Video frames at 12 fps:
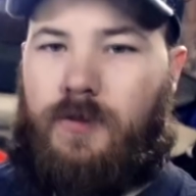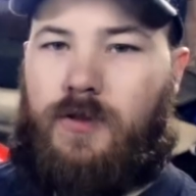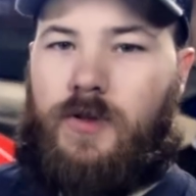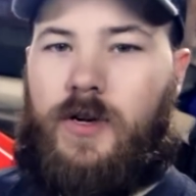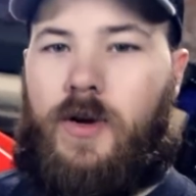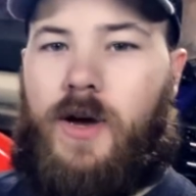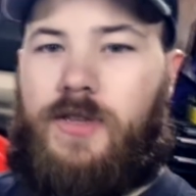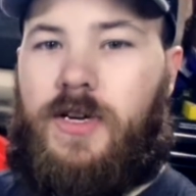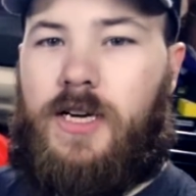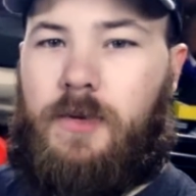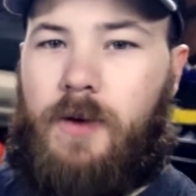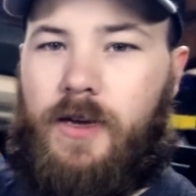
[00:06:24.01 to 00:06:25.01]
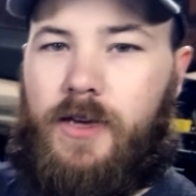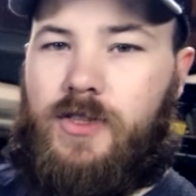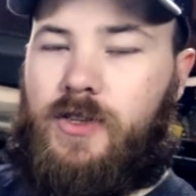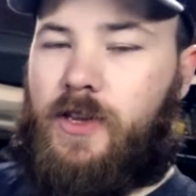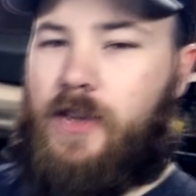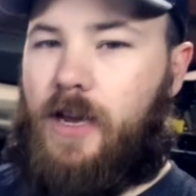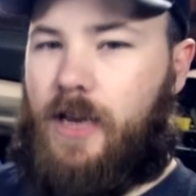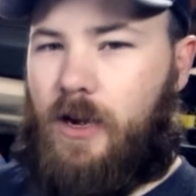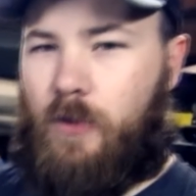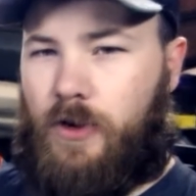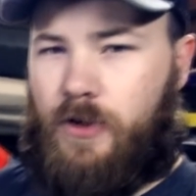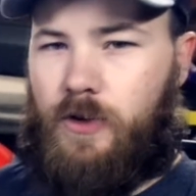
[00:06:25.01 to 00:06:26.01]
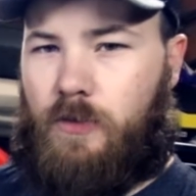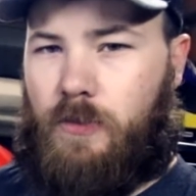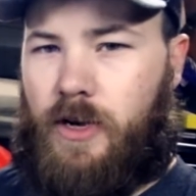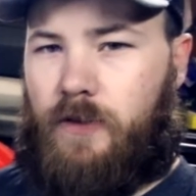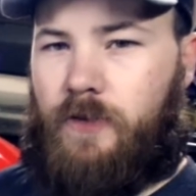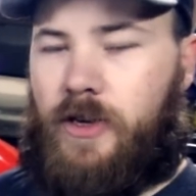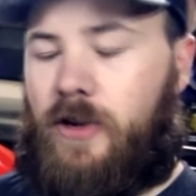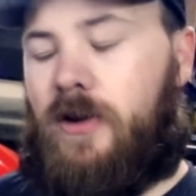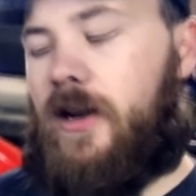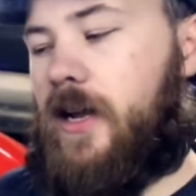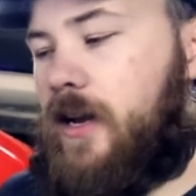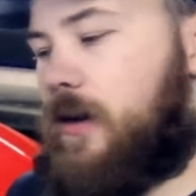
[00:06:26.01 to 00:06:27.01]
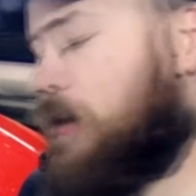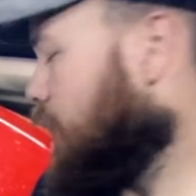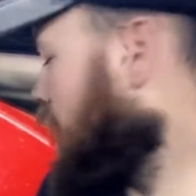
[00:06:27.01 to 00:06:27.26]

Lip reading: So I know I talked about yesterday that I kind of wanted to do a mudding video today,